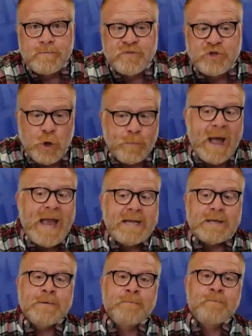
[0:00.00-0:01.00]
Joe
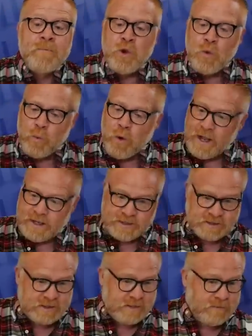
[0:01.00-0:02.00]
Biden
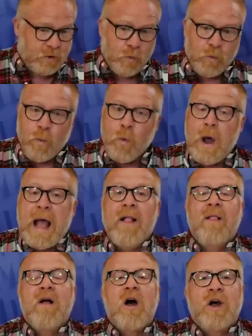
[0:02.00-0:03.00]
was
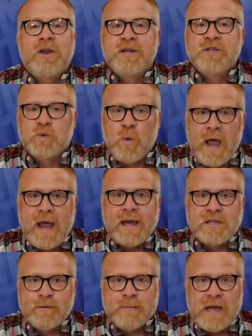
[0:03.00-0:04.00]
well on his
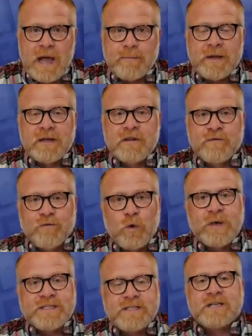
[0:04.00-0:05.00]
way to becoming the
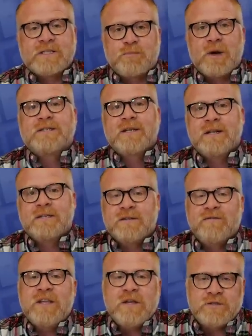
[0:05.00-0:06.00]
46th president
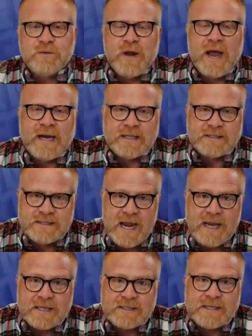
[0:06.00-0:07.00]
of these United
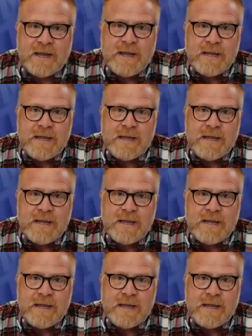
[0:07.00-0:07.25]
States.